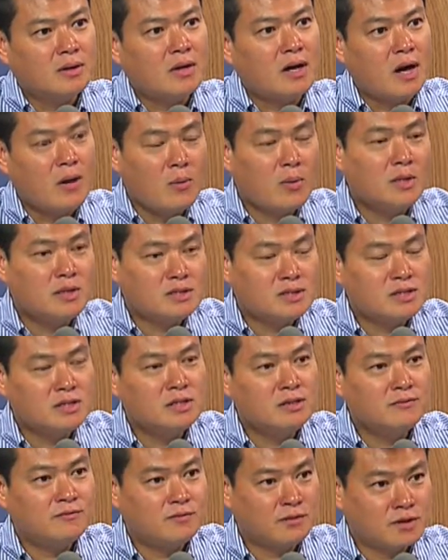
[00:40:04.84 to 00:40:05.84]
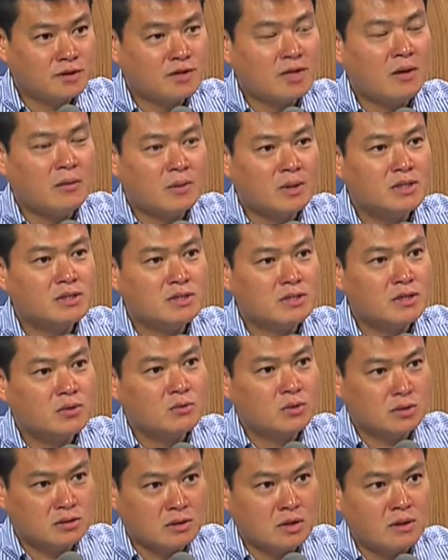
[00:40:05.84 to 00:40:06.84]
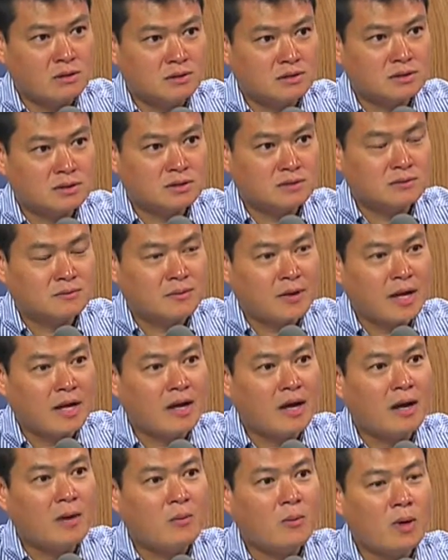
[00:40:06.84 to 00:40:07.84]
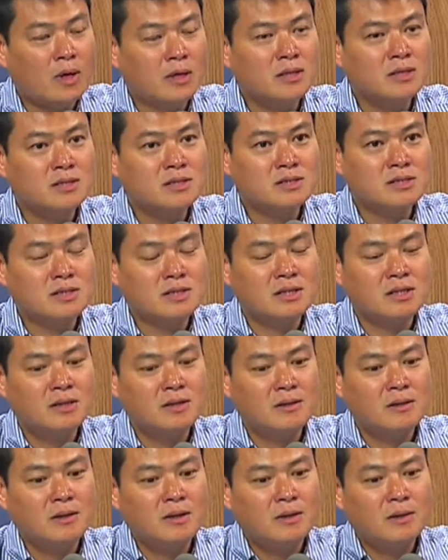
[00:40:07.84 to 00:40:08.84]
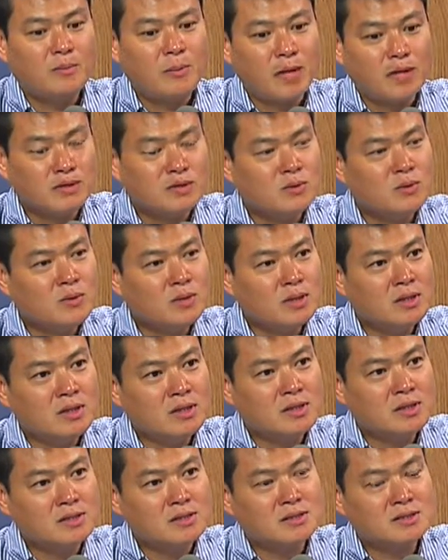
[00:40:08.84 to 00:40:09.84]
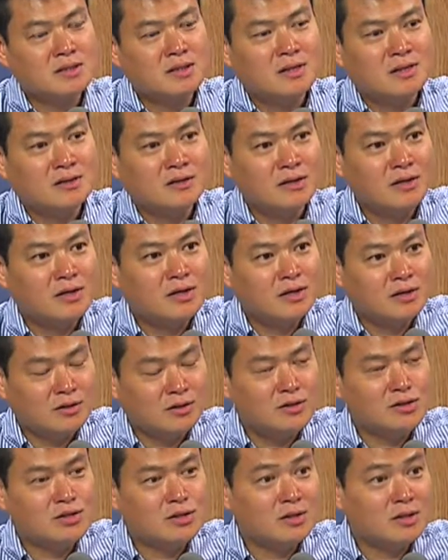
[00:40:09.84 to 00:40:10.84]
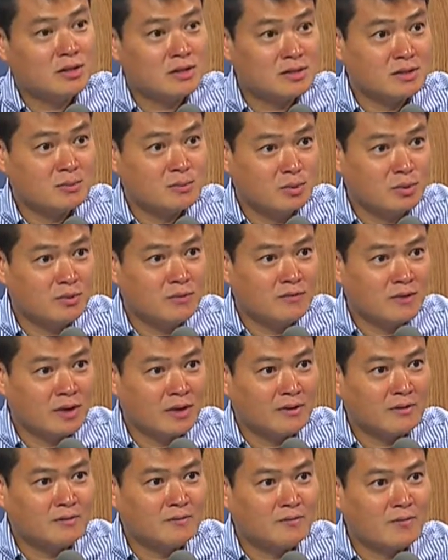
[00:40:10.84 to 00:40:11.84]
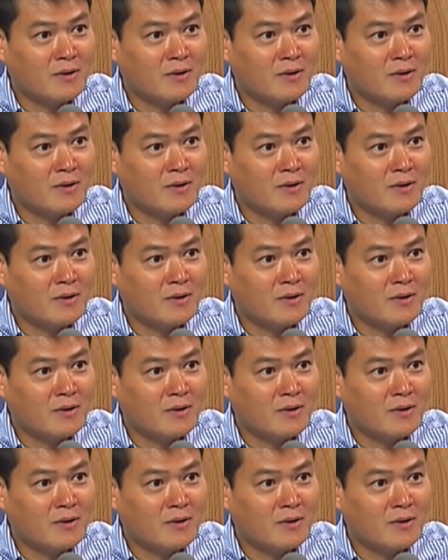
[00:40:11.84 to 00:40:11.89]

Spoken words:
I want to see first. I want to see a result, right? I wanted to see by doing this, their condition is improving, right?